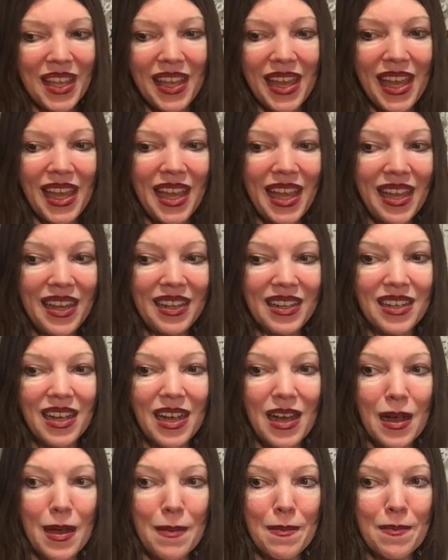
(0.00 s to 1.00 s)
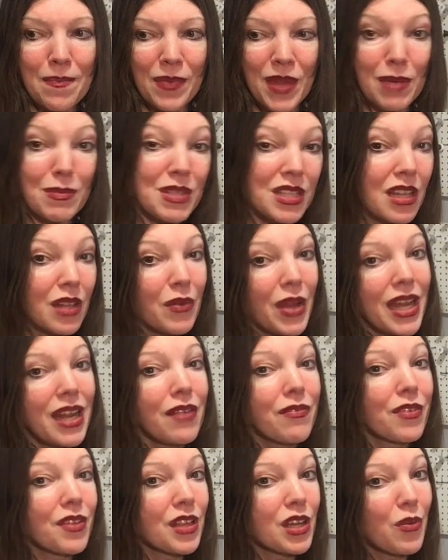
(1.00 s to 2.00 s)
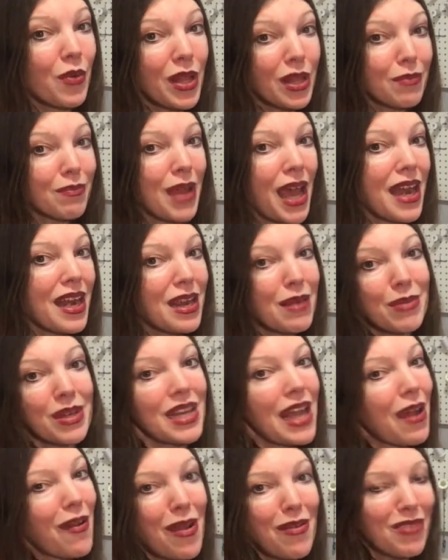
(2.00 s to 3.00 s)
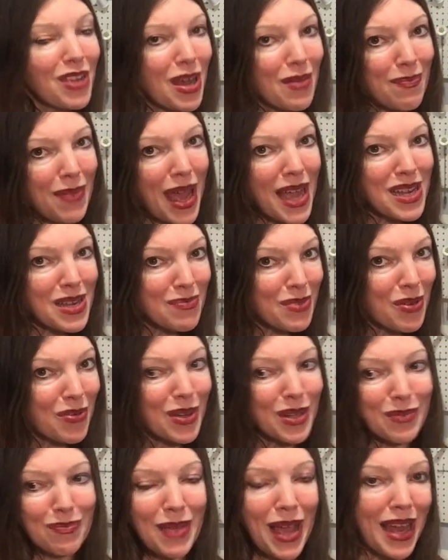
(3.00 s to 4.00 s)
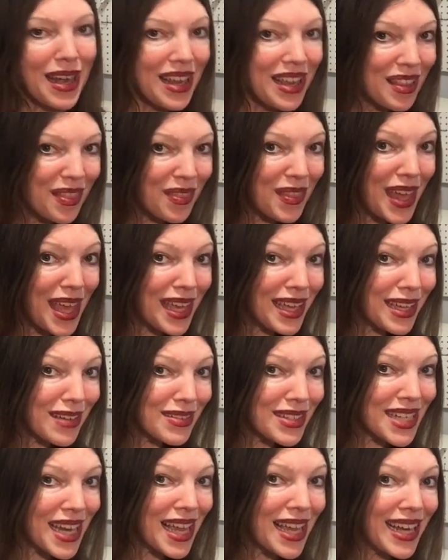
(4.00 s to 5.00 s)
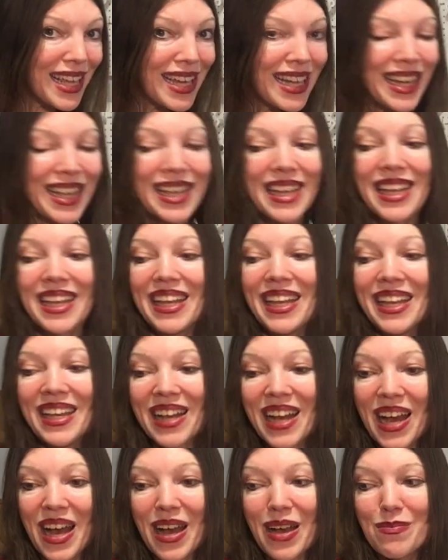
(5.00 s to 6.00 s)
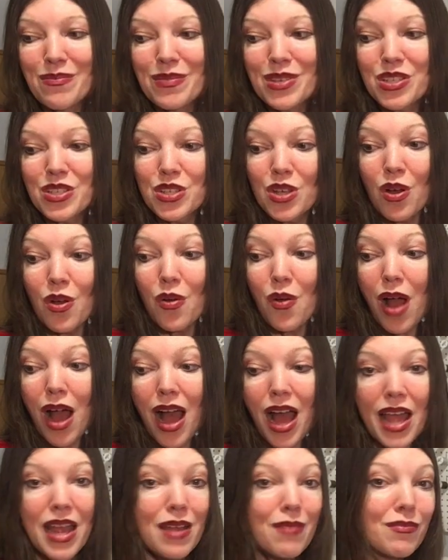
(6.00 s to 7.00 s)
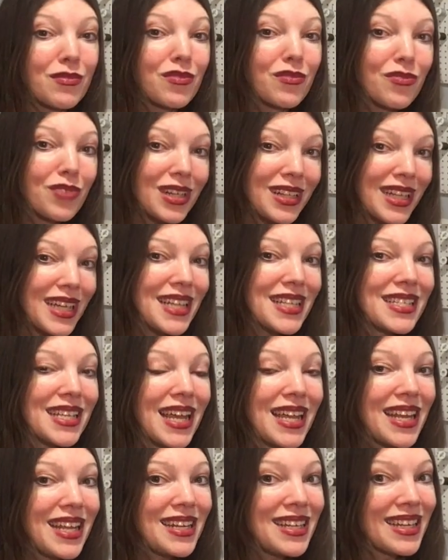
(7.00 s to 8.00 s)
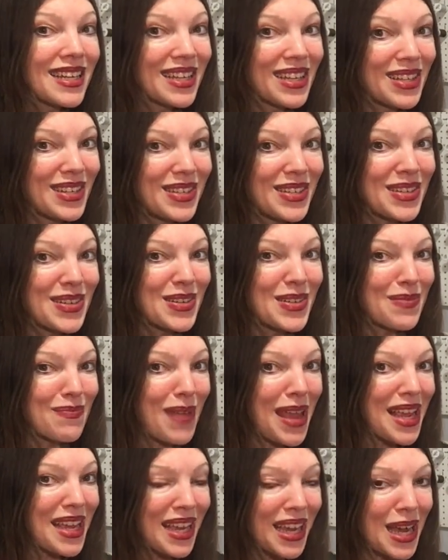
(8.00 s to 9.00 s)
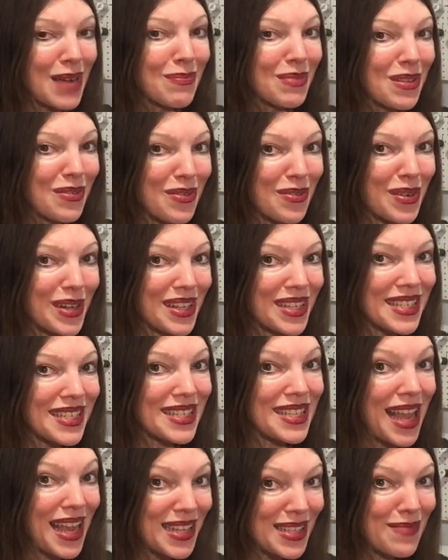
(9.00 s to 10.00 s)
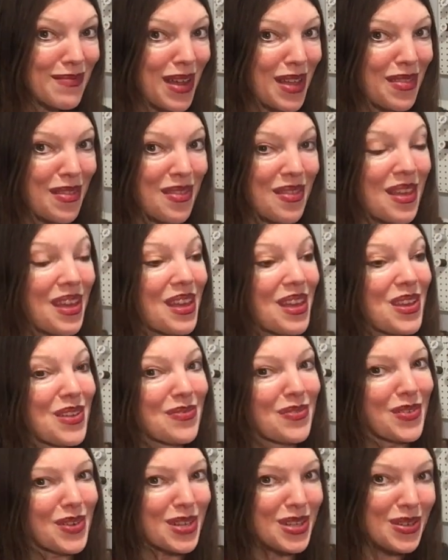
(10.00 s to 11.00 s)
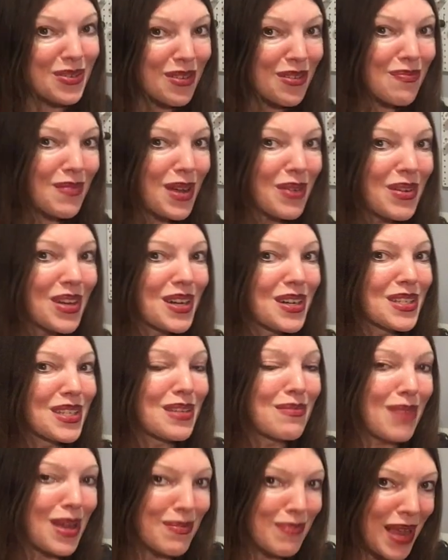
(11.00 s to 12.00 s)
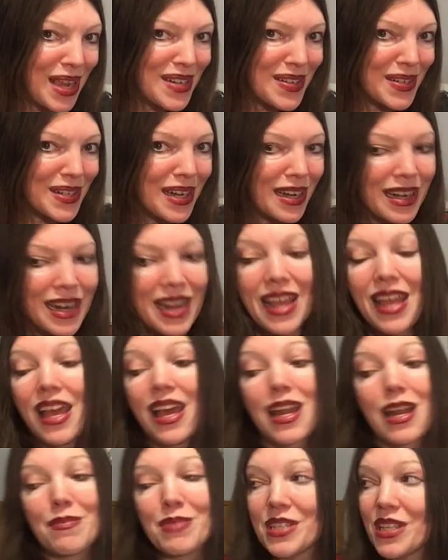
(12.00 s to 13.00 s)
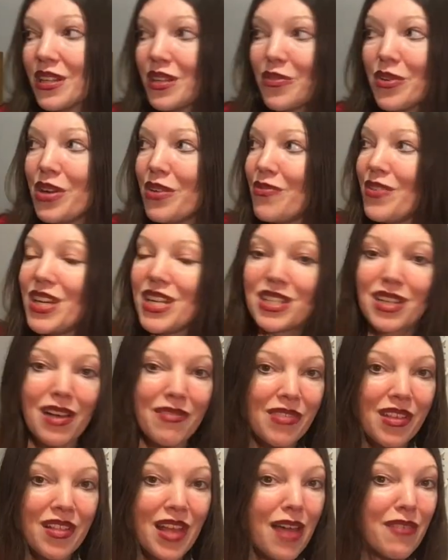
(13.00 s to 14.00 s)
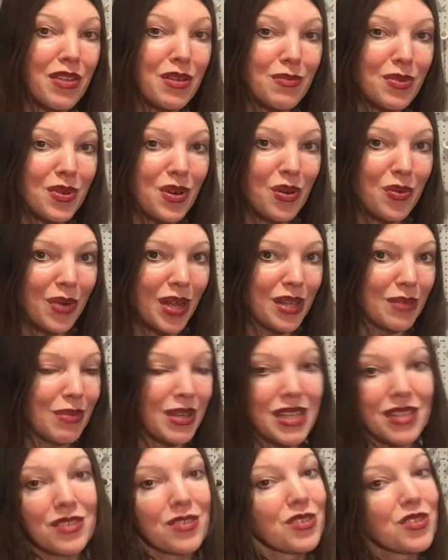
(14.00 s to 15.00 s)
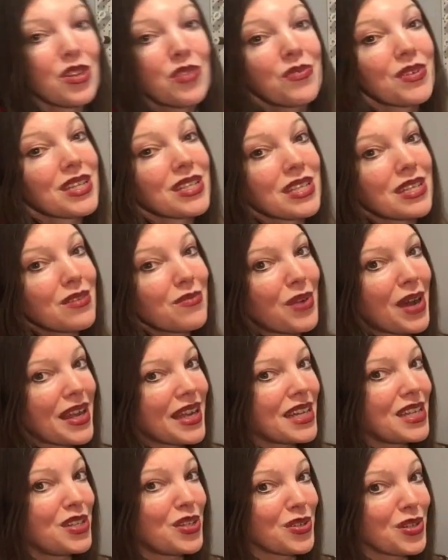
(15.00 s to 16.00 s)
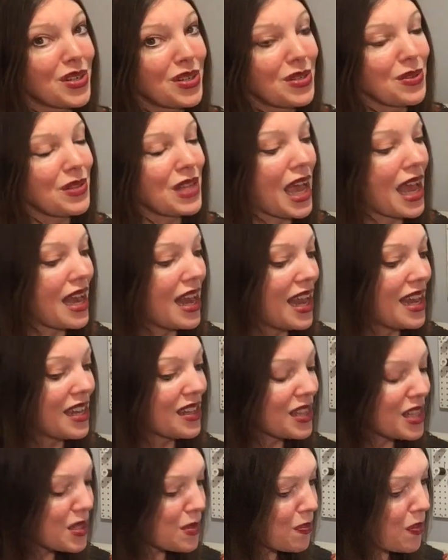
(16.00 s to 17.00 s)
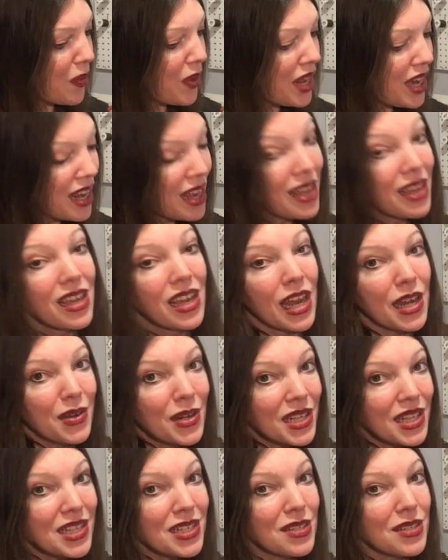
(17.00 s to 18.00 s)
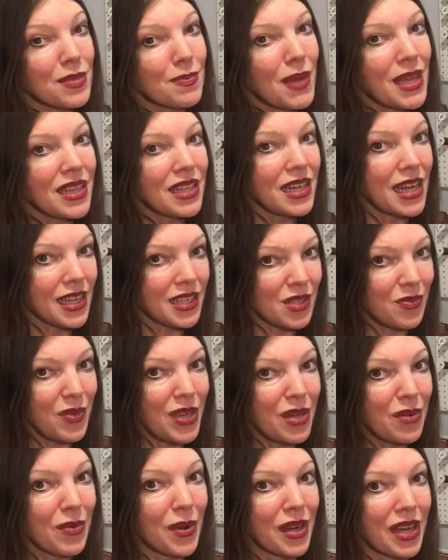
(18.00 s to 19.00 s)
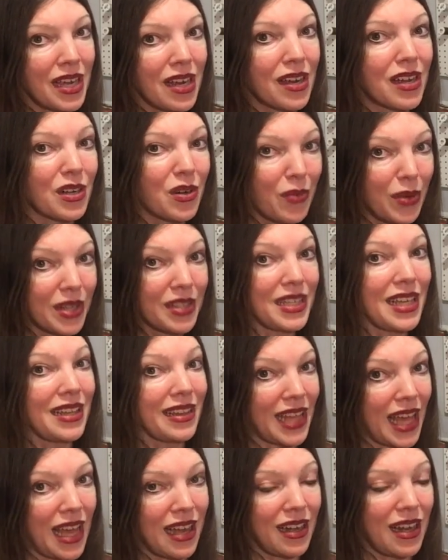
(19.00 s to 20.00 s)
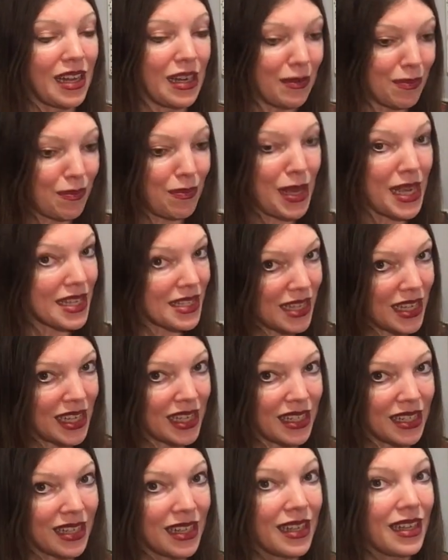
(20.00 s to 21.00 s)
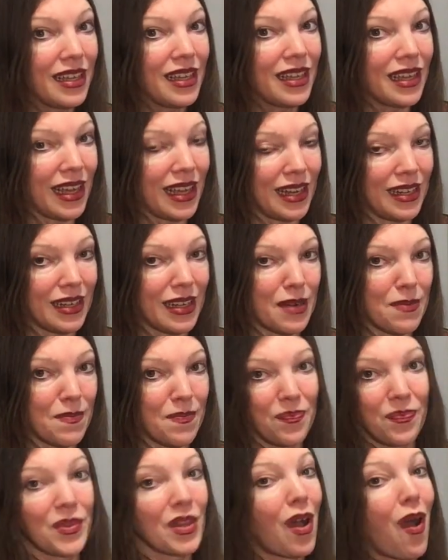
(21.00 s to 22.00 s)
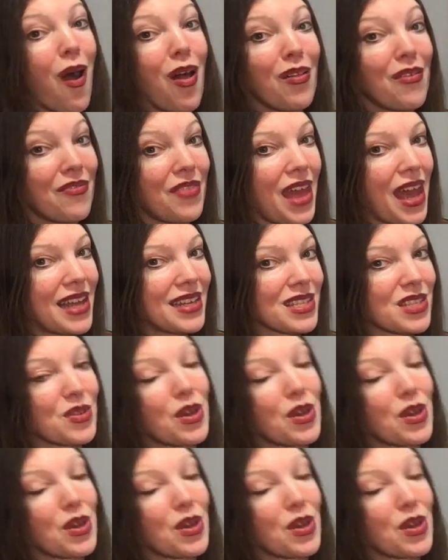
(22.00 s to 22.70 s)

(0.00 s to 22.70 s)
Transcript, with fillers: And um, I'm still waiting for the quilt batting, but now I've got backup quilt batting. Thank you, Janet. Um, so I am really excited to make a couple of quilts next month for two of my winners in my Patreon. And I'm still going to finish off the Laughing Buddha quilt because there's no reason why I shouldn't do that. And at this point, I really should spend the next week working on quilting that and basting it and um, all of that.